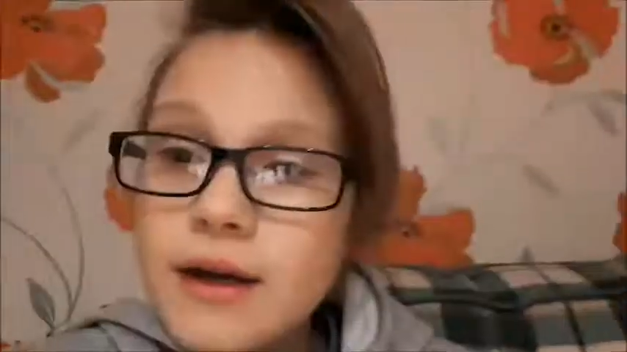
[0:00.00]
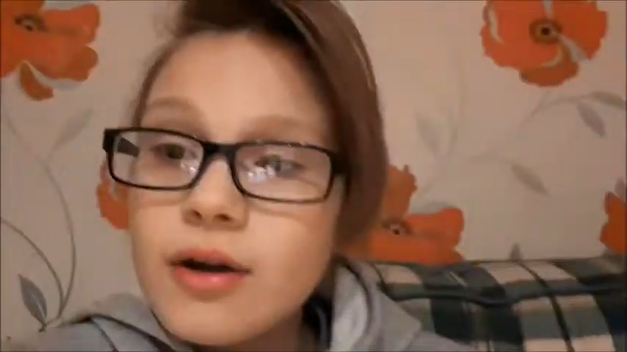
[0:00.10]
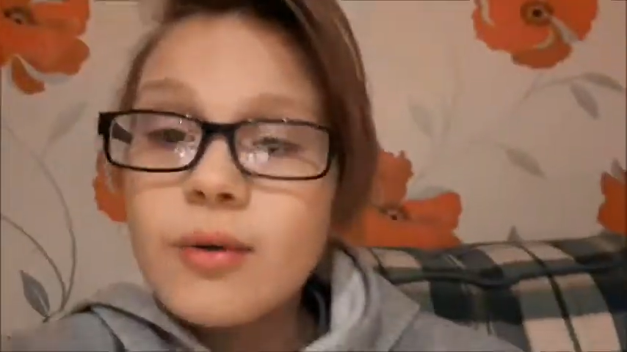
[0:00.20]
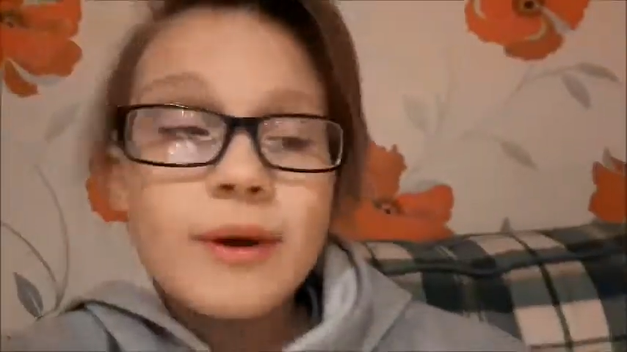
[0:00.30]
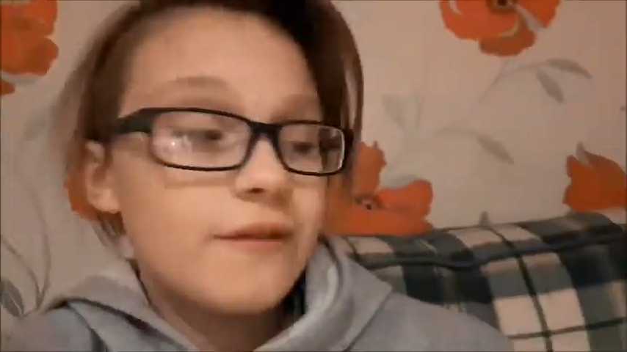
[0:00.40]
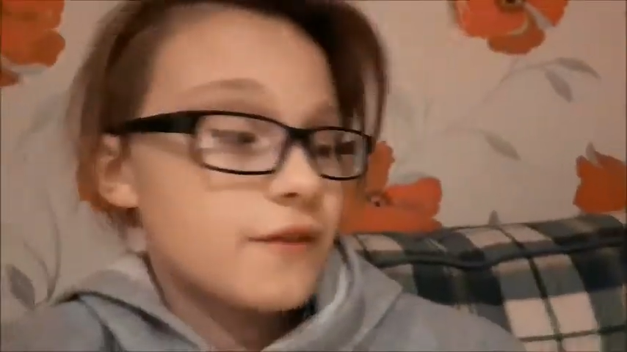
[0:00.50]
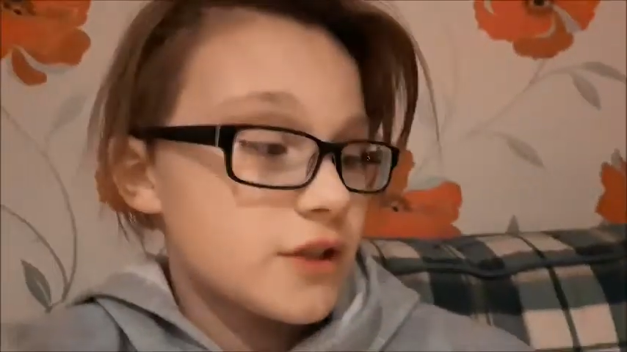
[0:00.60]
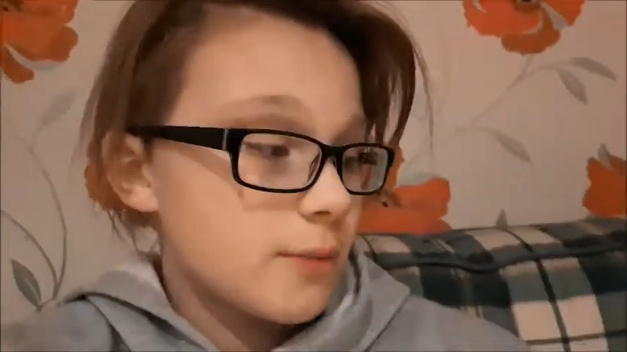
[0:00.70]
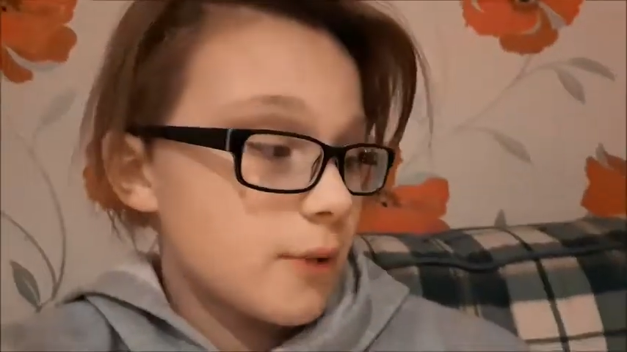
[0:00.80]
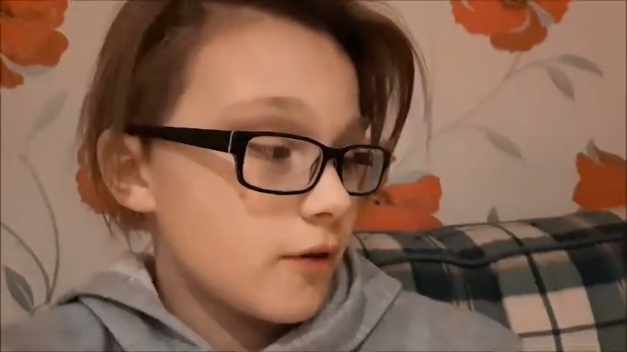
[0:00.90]
I can't wait for
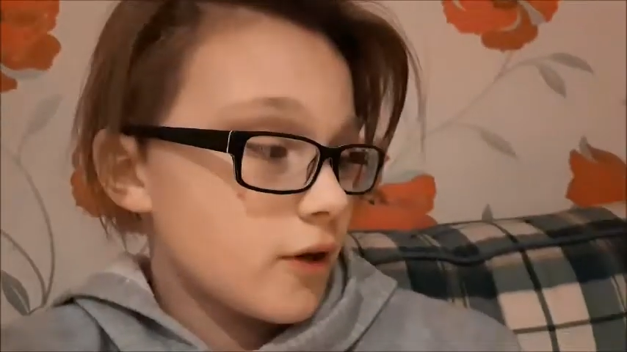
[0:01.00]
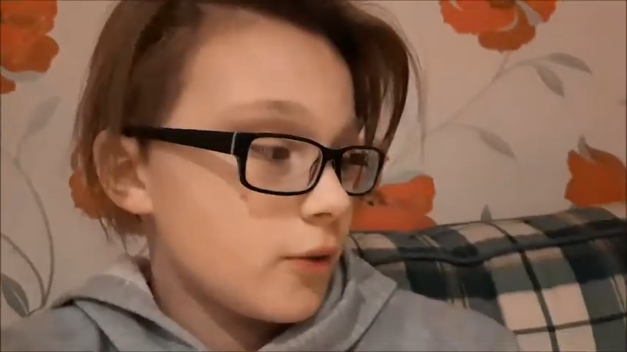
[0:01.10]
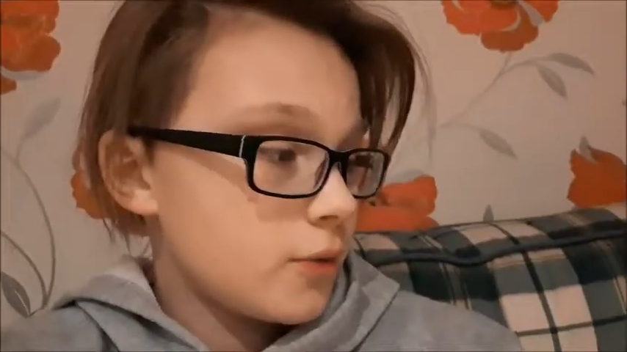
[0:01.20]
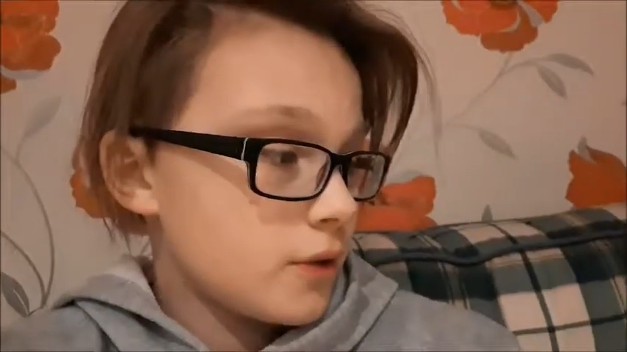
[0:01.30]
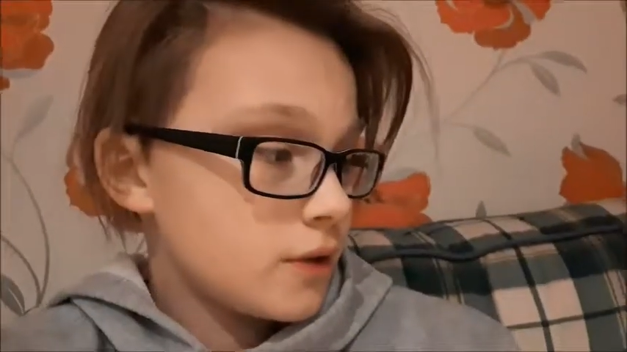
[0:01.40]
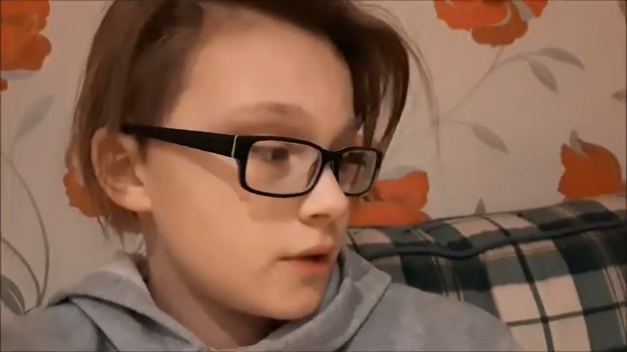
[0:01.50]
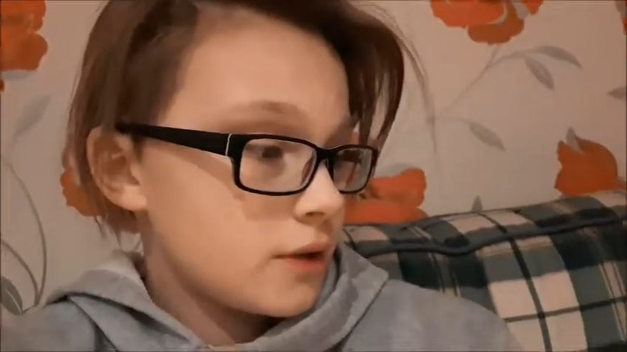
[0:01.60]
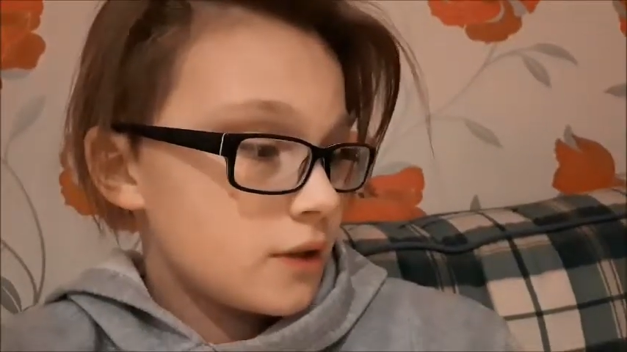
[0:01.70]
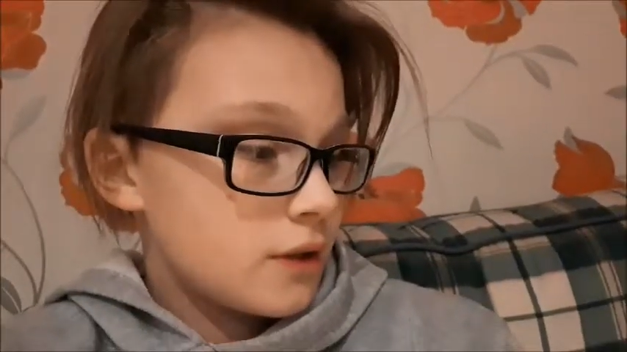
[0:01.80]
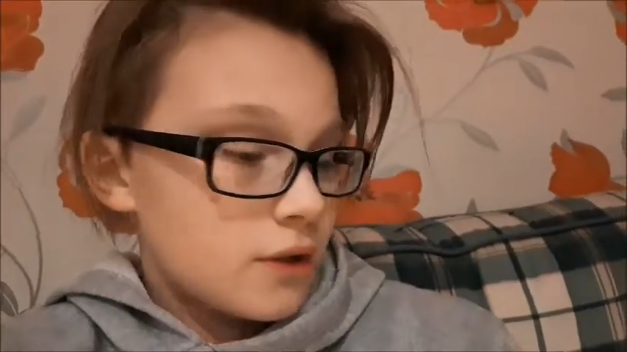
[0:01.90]
tomorrow.
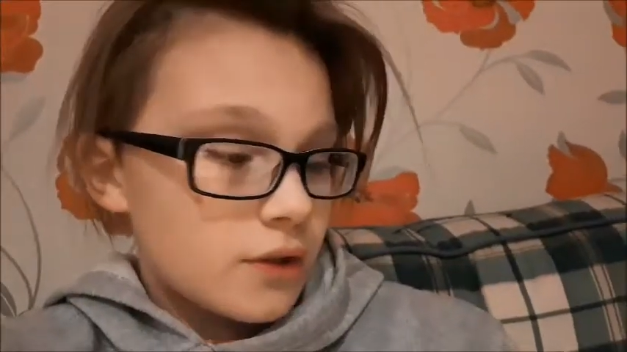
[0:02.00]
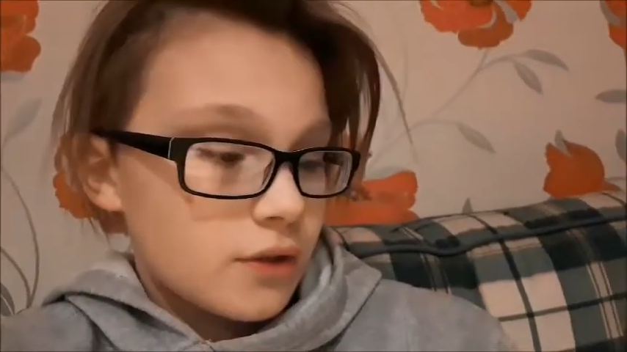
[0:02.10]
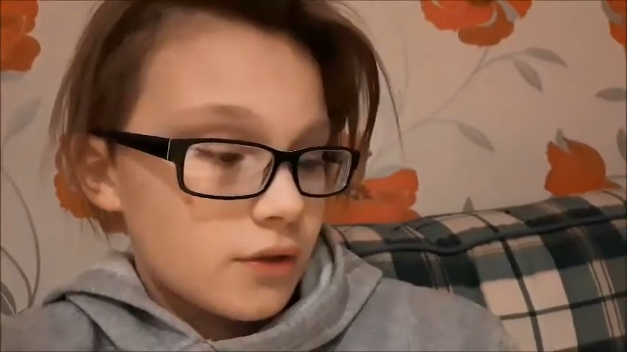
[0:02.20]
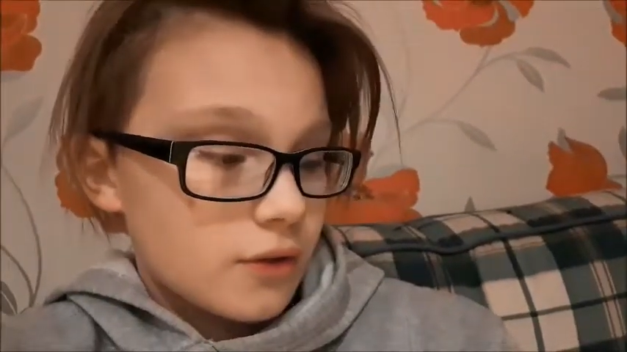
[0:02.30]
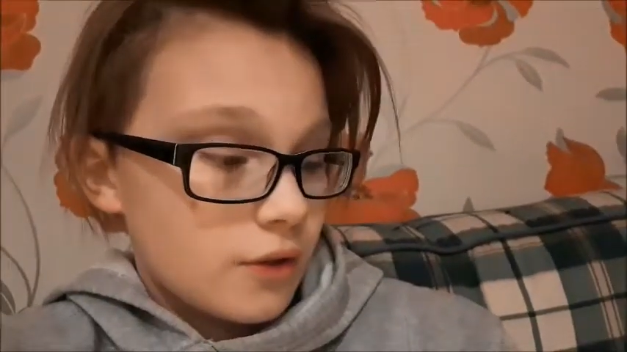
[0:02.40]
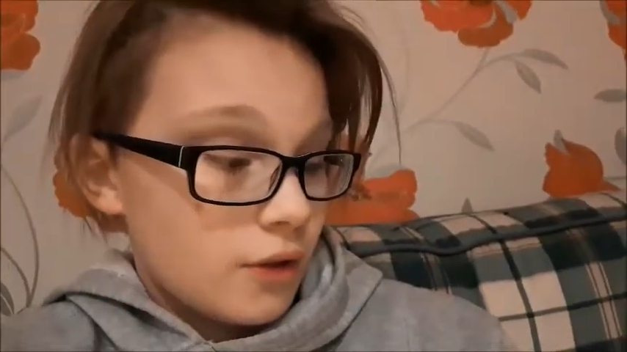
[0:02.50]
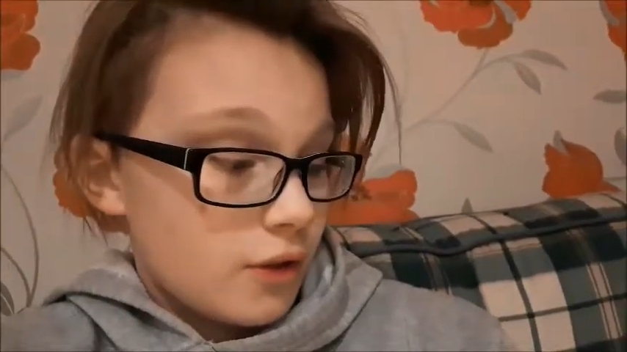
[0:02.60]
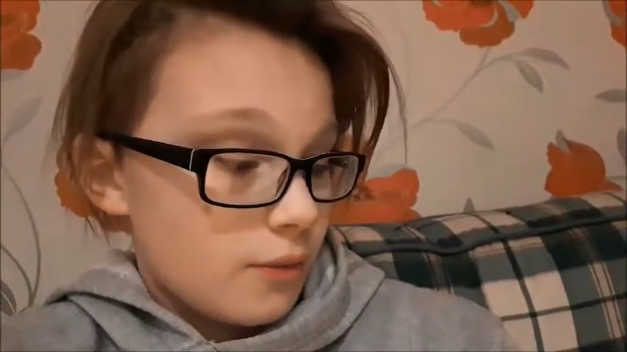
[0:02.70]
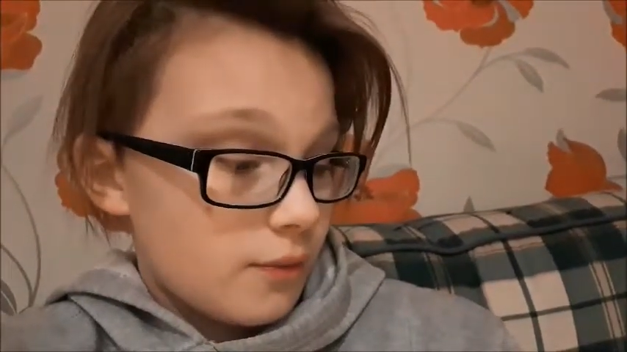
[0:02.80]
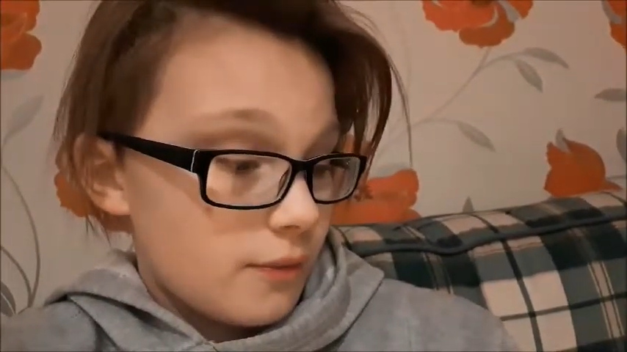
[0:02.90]

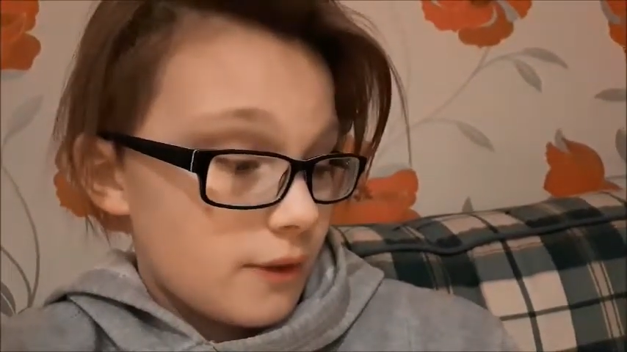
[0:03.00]
Um,